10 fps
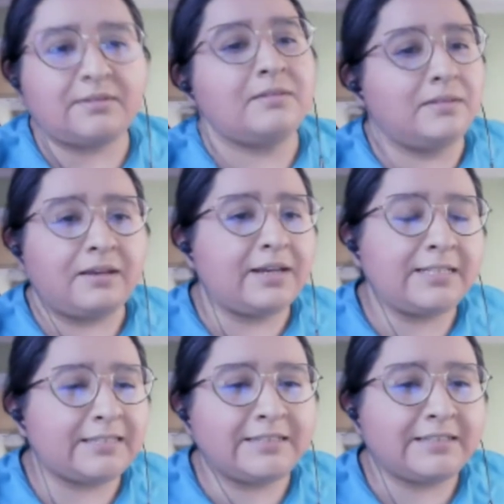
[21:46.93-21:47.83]
that's just
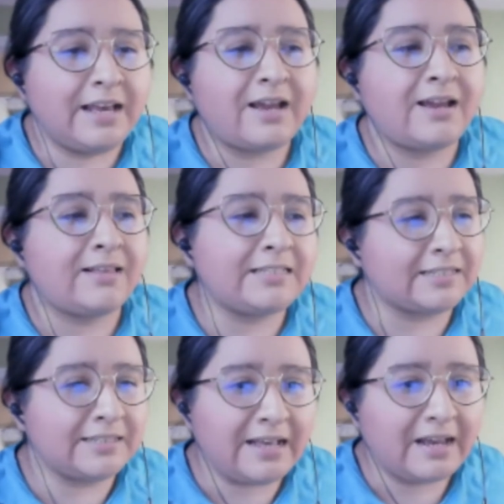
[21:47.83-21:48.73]
not
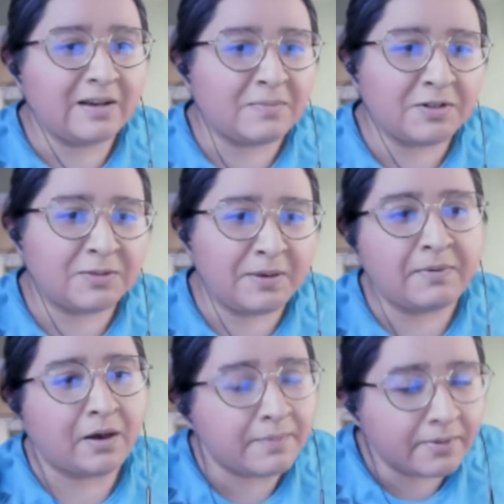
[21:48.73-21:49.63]
how most people
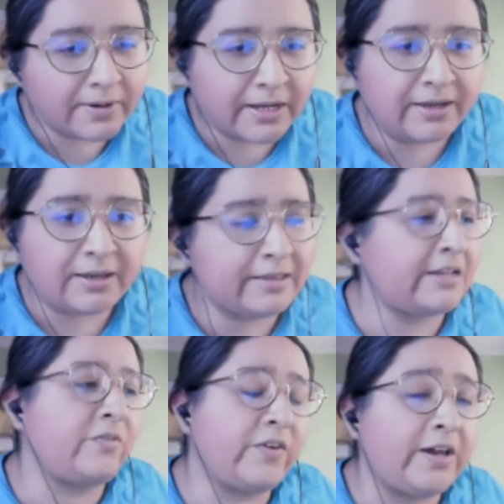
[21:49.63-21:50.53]
operate. And that's
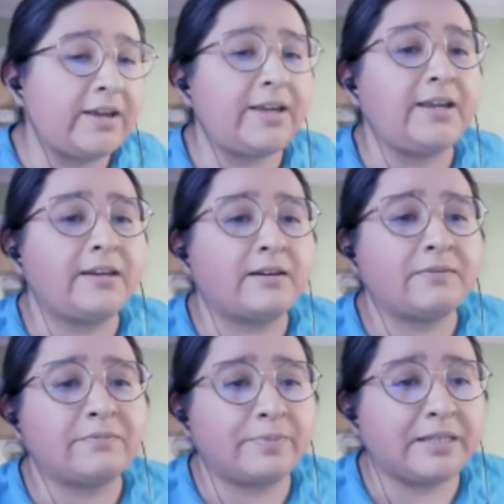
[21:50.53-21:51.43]
fine.
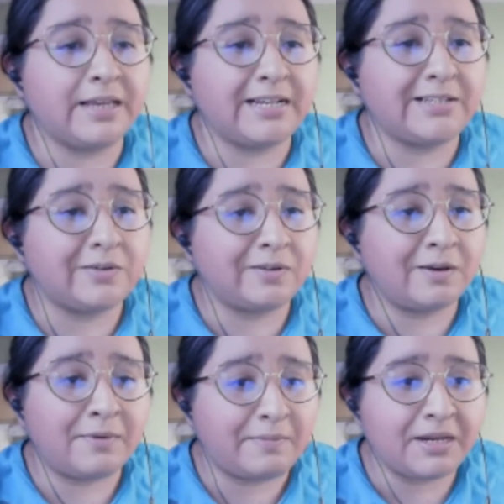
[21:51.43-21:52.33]
But, like, don't come up
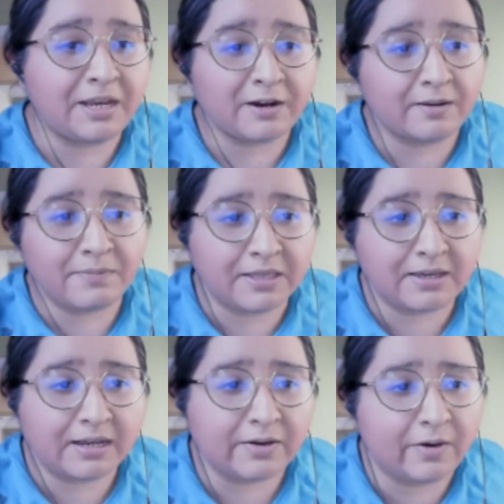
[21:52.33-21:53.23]
in here and be like,
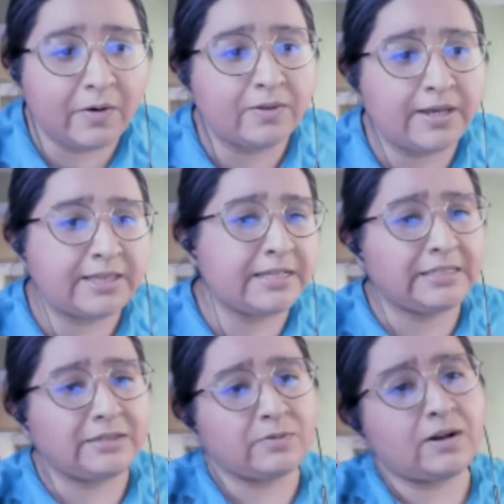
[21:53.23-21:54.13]
oh, like, this is
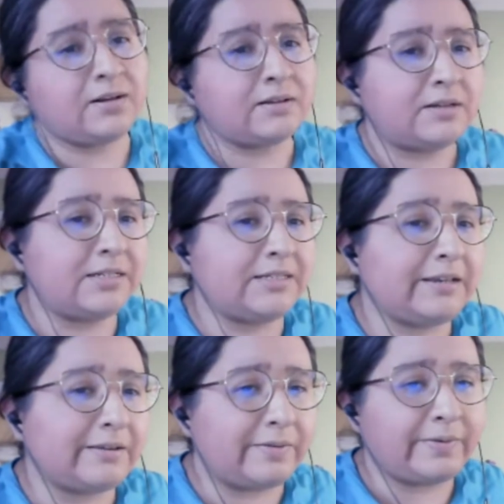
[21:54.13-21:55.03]
wrong. It's like,
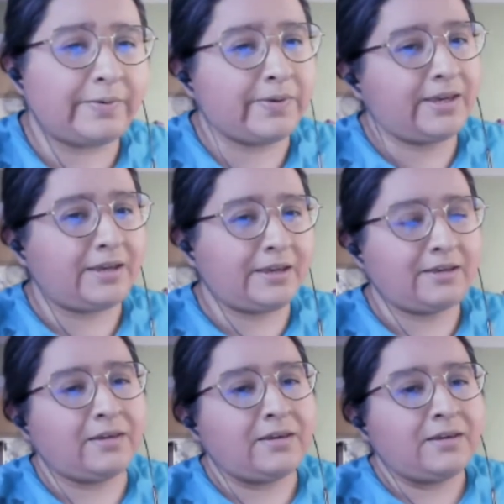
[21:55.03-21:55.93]
okay.
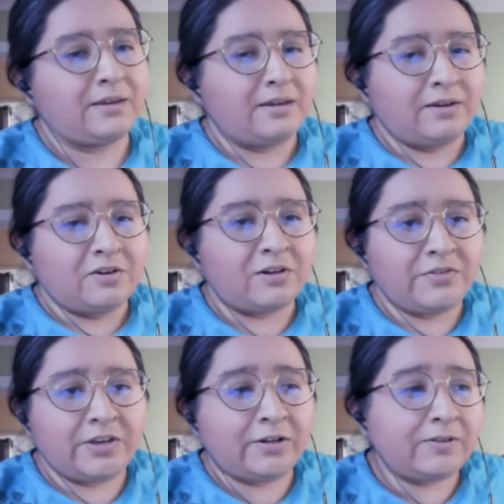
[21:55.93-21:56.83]
Well, if you
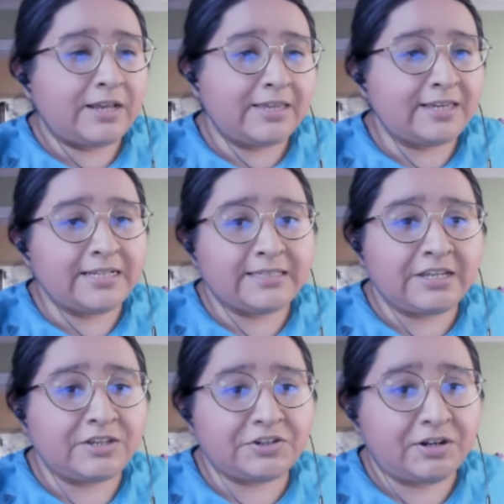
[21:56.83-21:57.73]
don't like this, then you
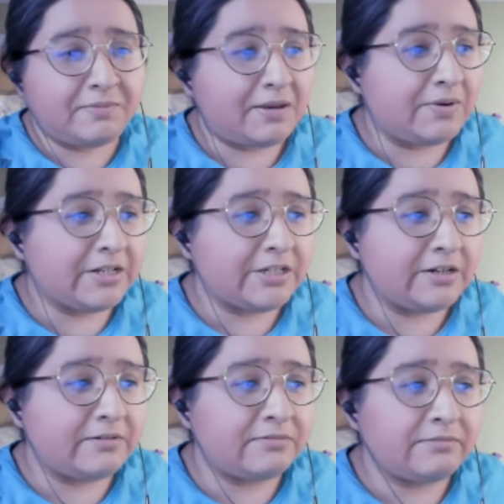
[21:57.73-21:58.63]
shouldn't be
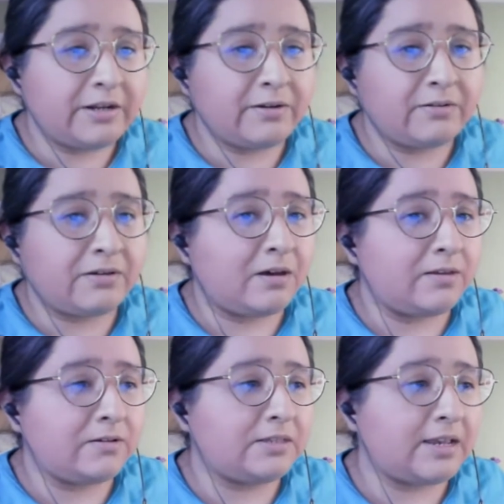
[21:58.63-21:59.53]
watching, all
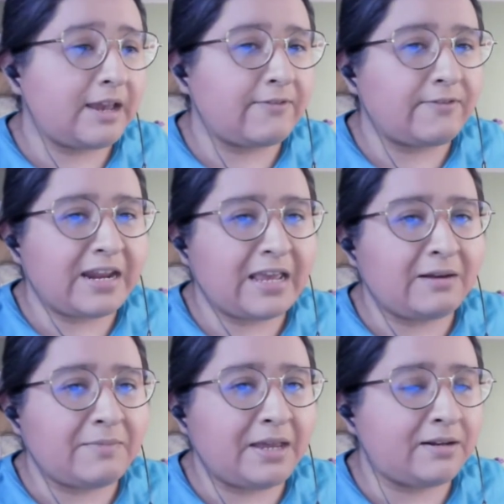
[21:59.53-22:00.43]
those, like, half-naked
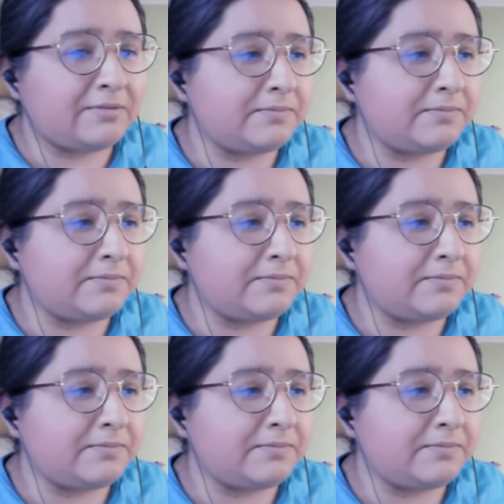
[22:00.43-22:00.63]
men